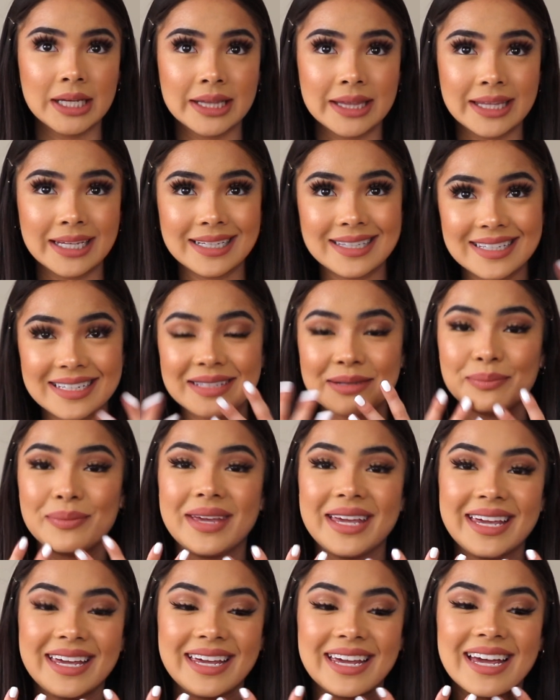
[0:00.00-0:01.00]
this is
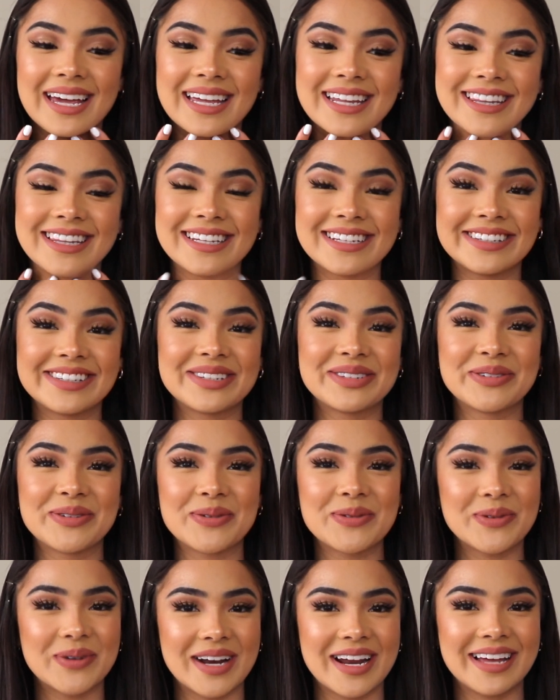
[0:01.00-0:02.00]
me and this is
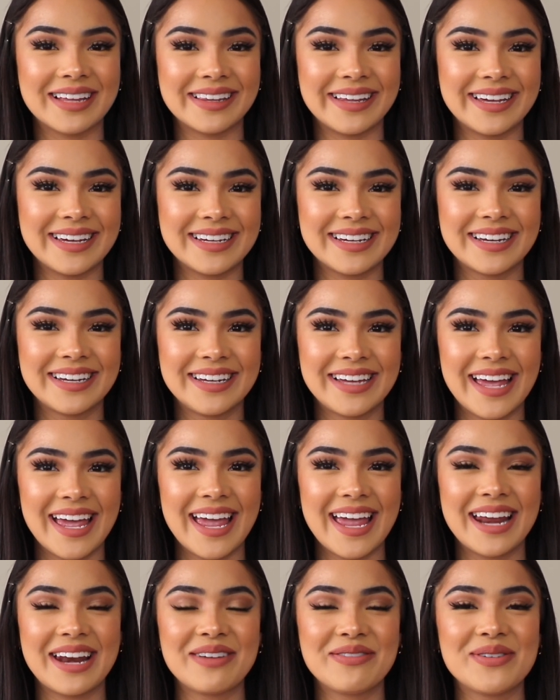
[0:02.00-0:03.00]
what I like.
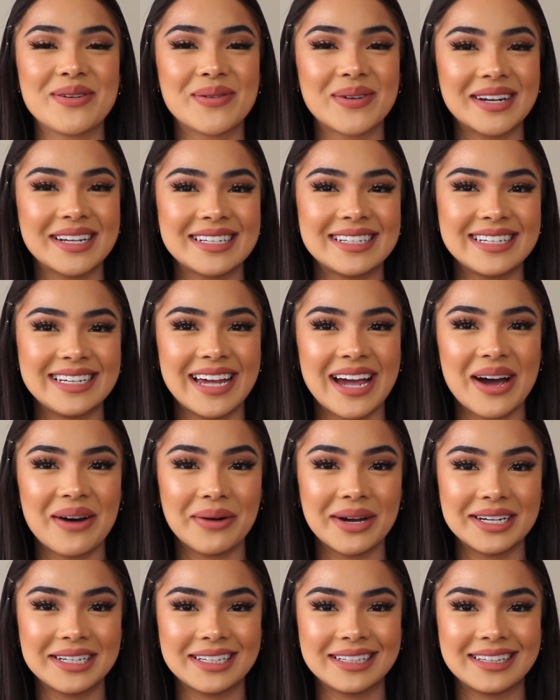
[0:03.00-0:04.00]
And if you want to see how
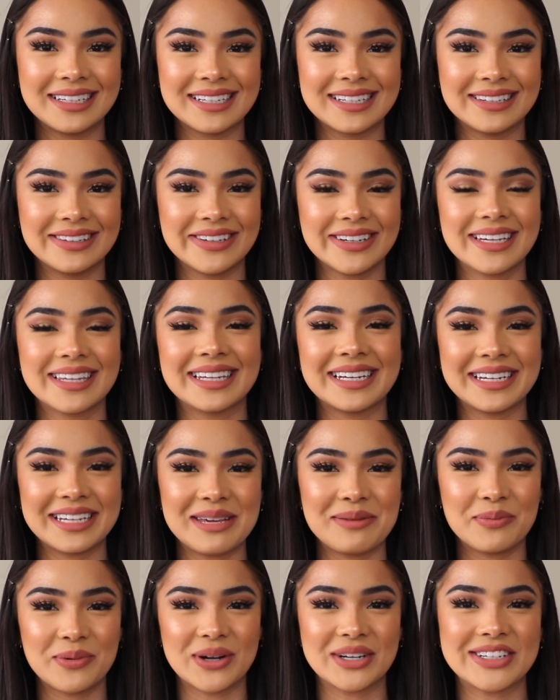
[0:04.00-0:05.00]
I did this look, then
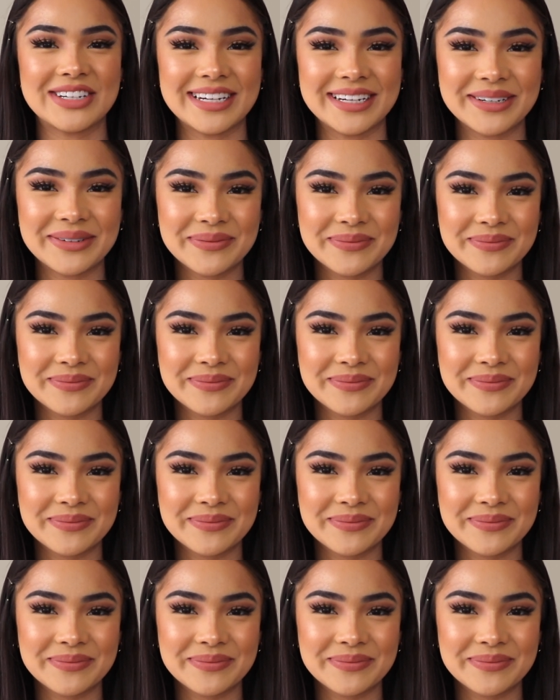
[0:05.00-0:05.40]
keep watching.